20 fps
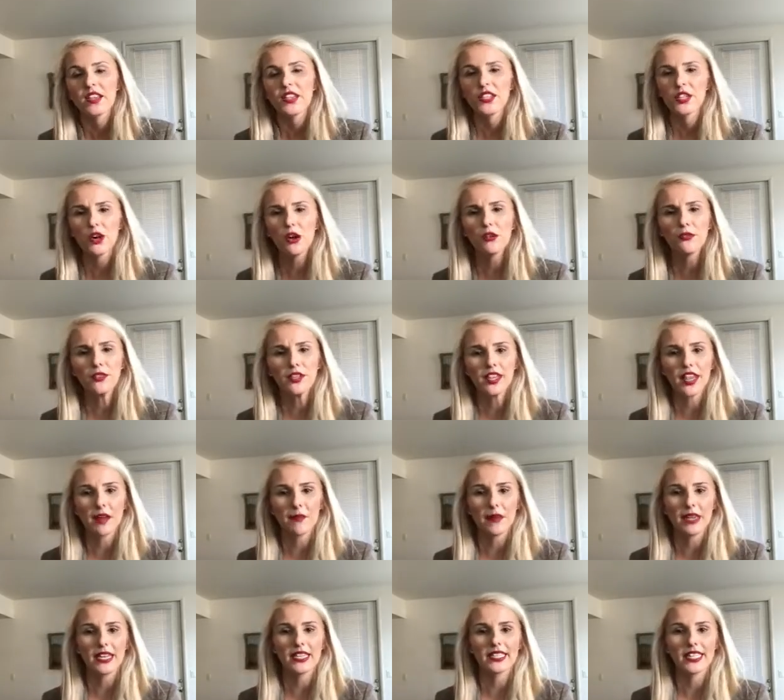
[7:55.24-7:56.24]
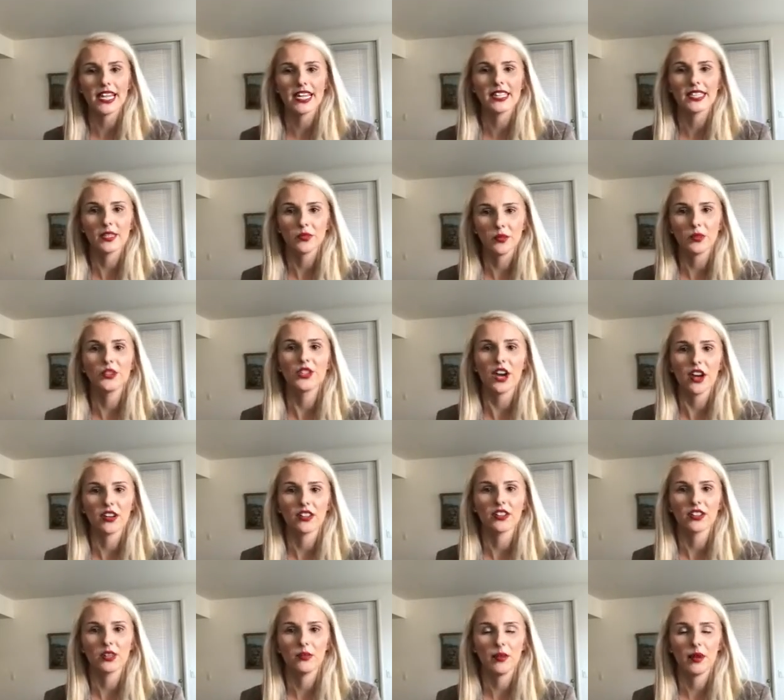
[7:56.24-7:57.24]
So hopefully that makes sense, and we'll talk
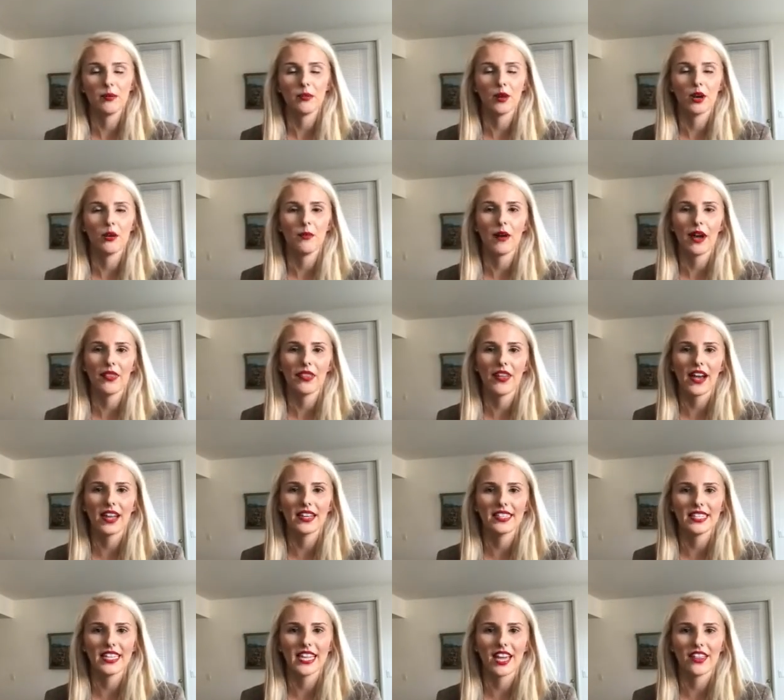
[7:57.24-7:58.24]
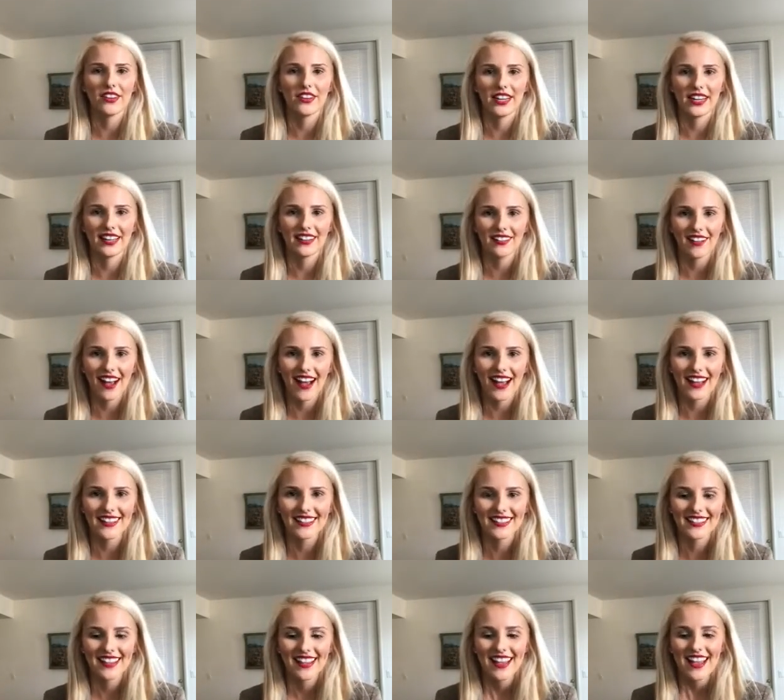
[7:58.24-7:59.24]
a little bit more about that together in class.
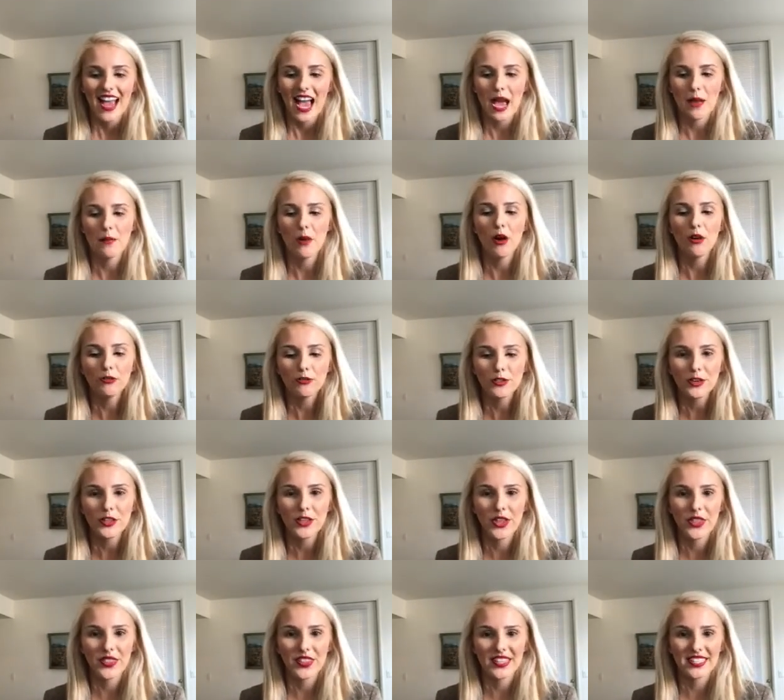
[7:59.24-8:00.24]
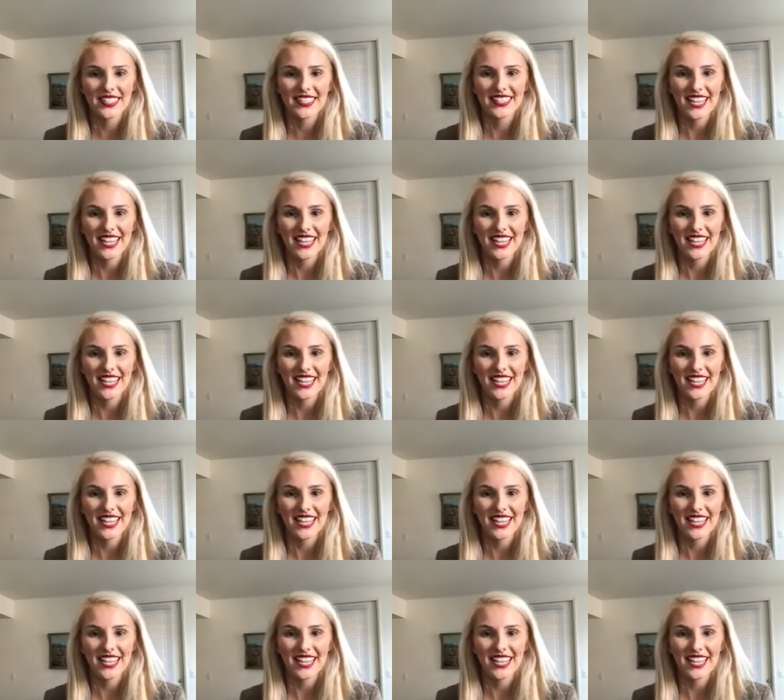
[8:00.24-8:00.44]
I'm hopeful that this